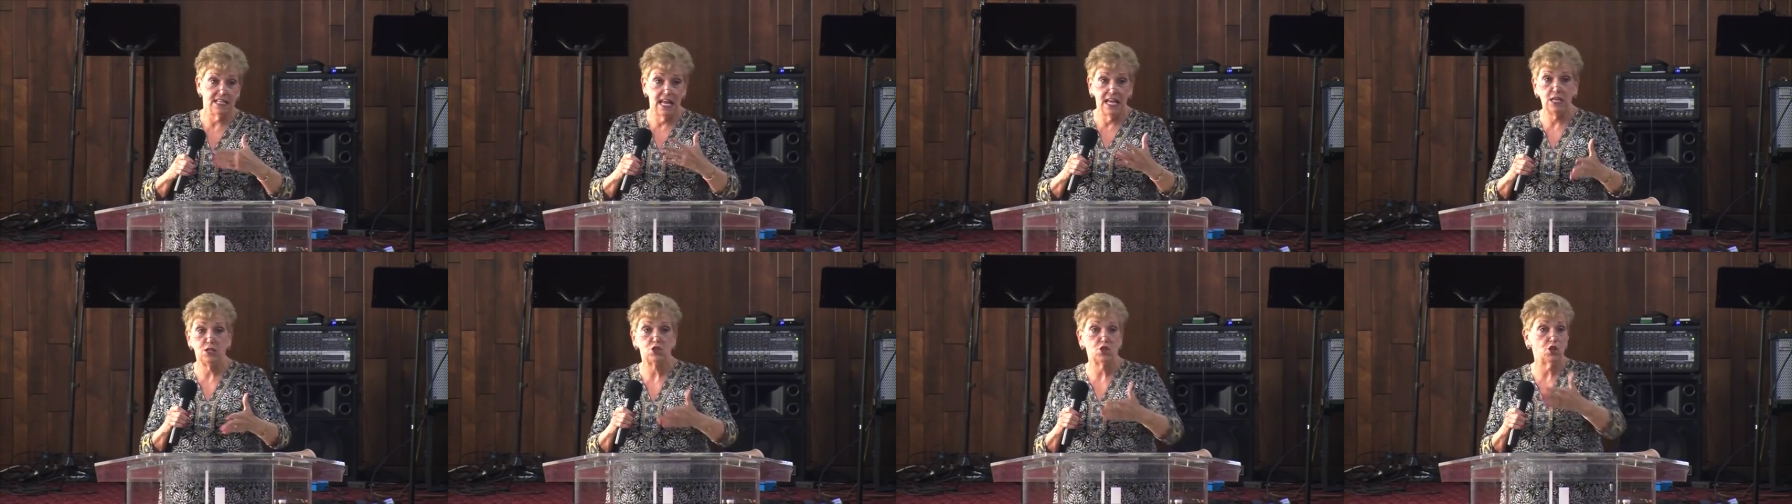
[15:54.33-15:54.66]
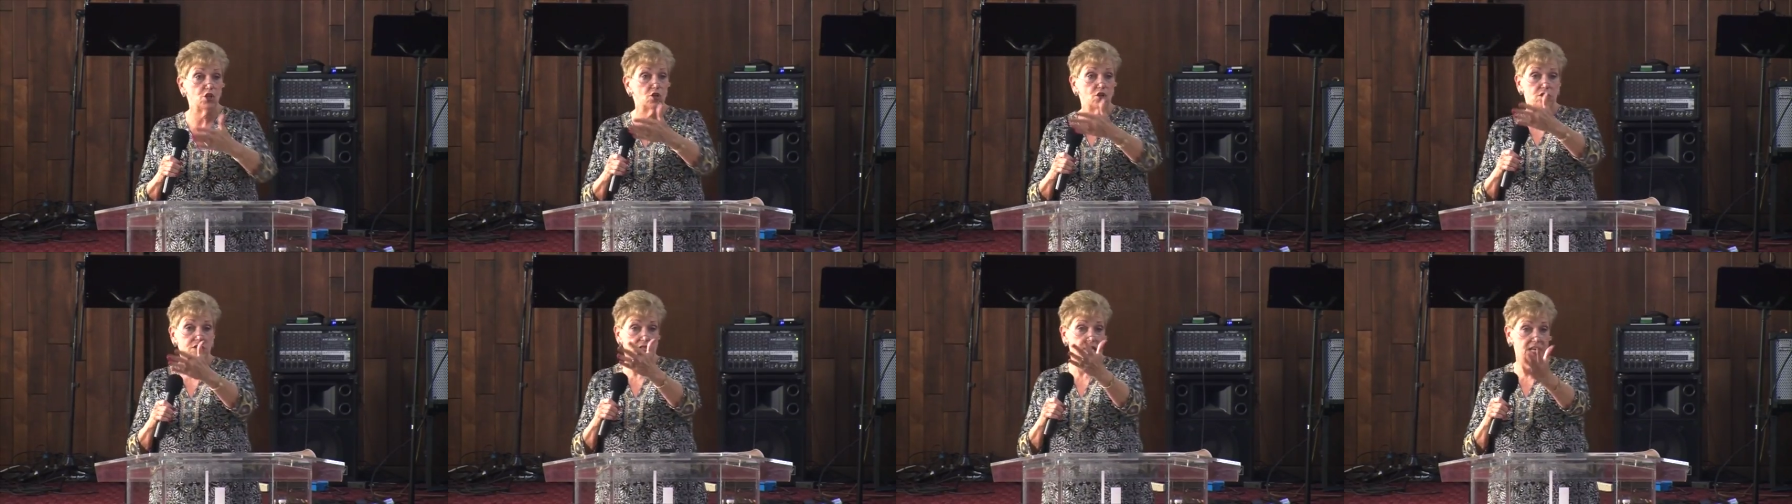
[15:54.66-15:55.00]
nation
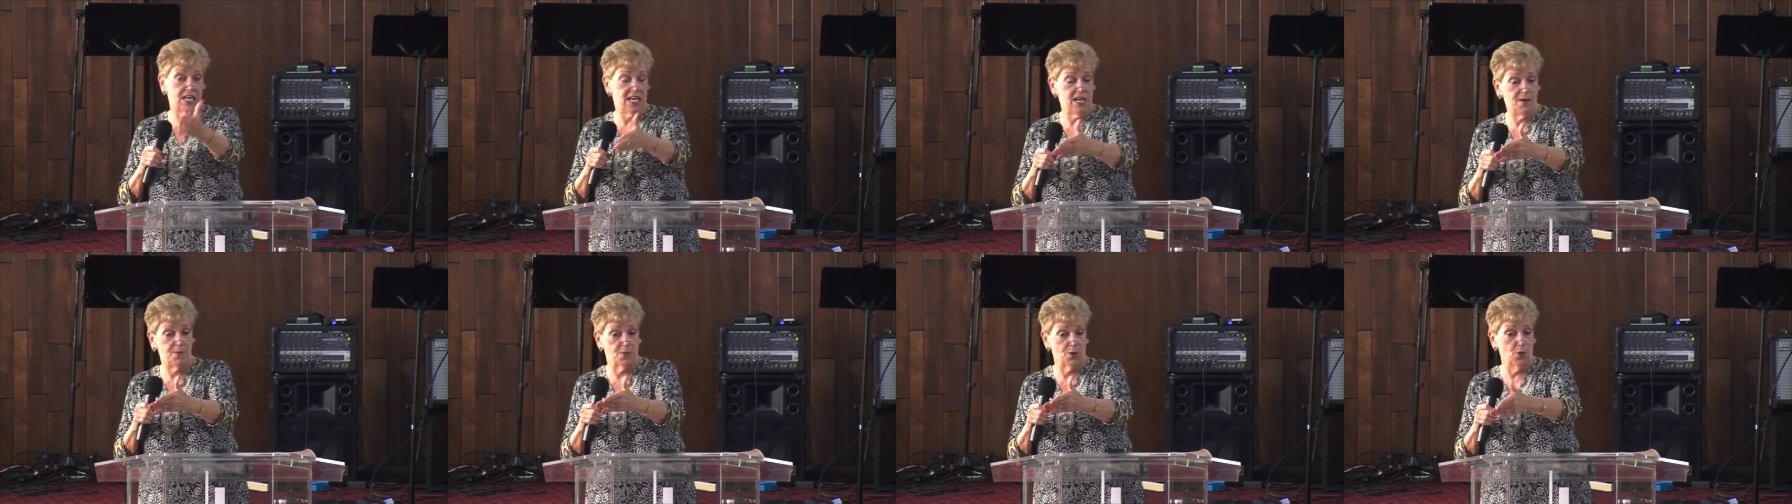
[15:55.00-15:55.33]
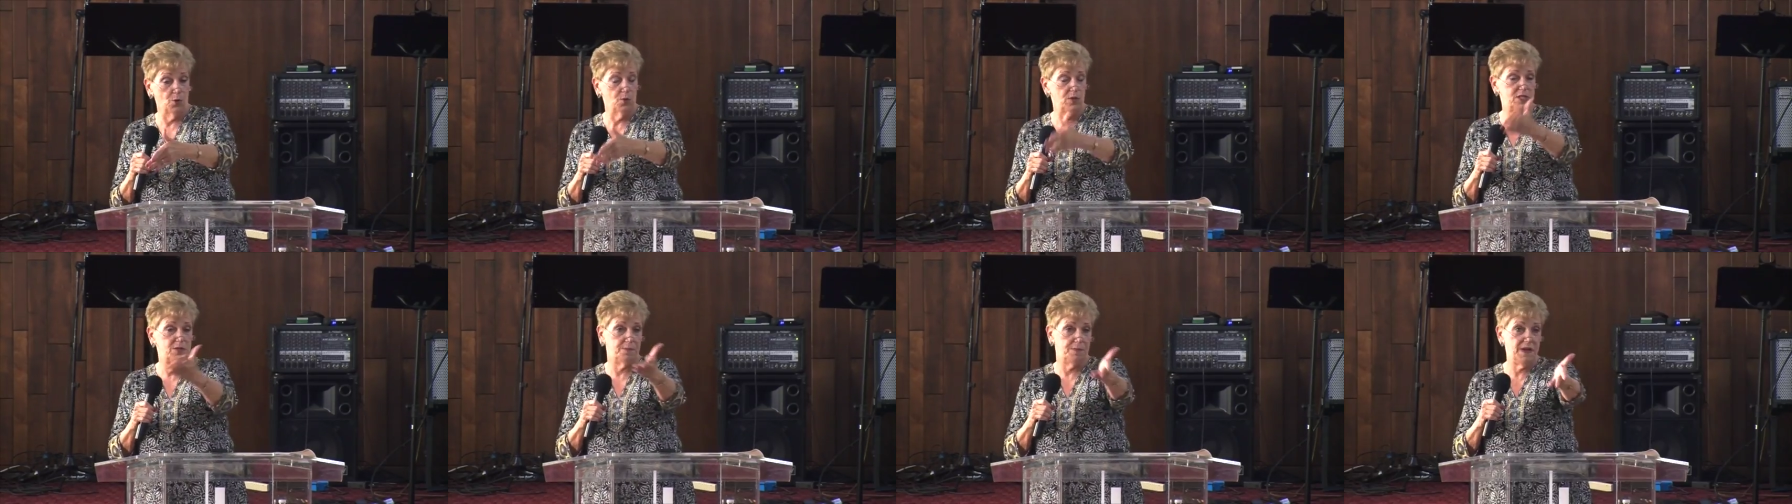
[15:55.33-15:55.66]
because a Hebrew
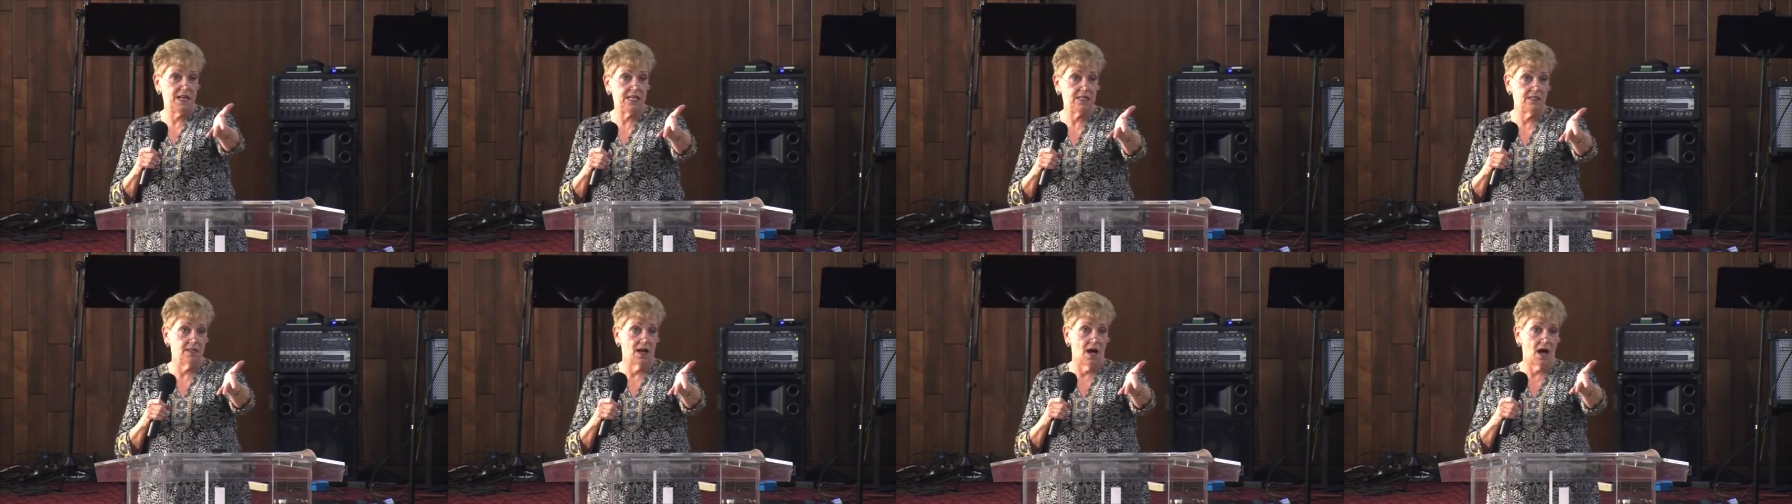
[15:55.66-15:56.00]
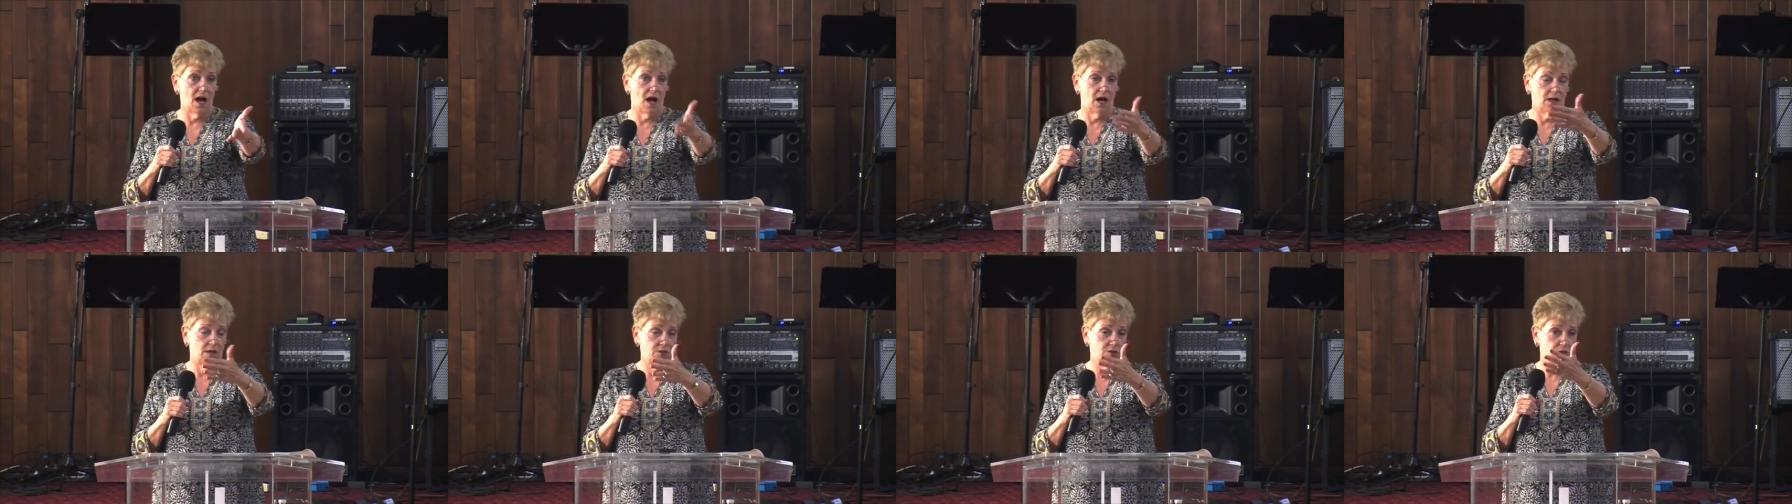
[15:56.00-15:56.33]
was beaten, a,
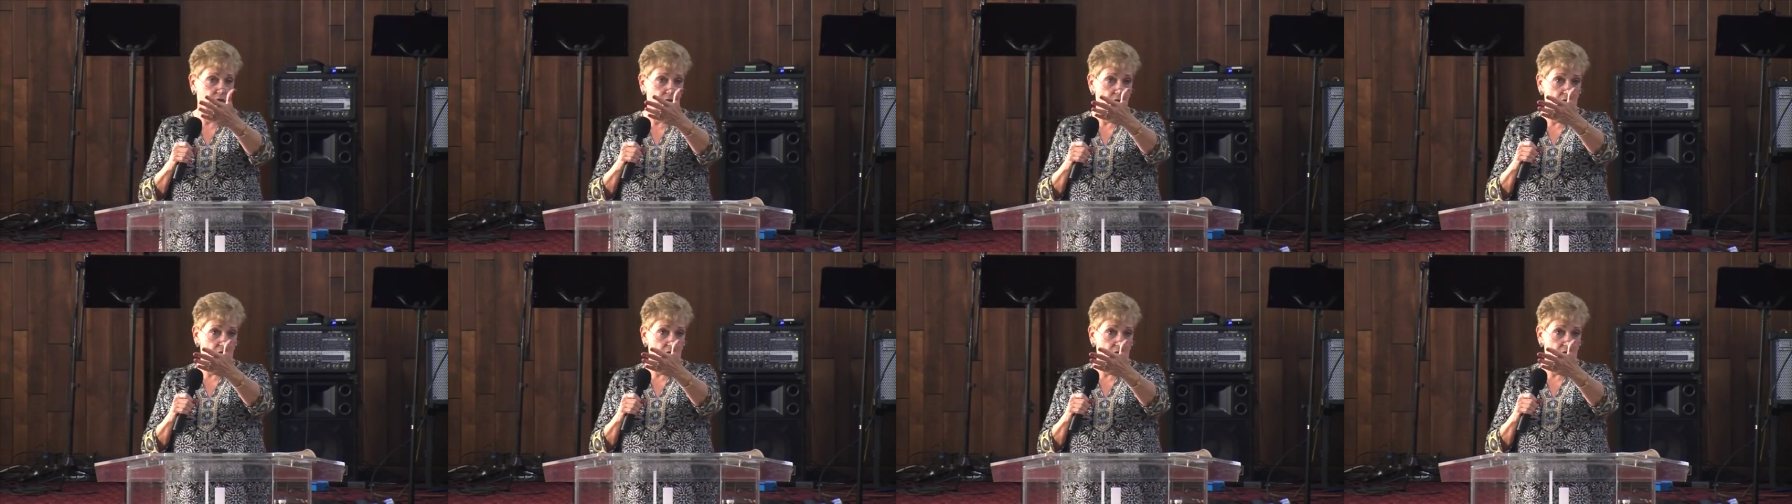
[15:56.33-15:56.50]
a, uh,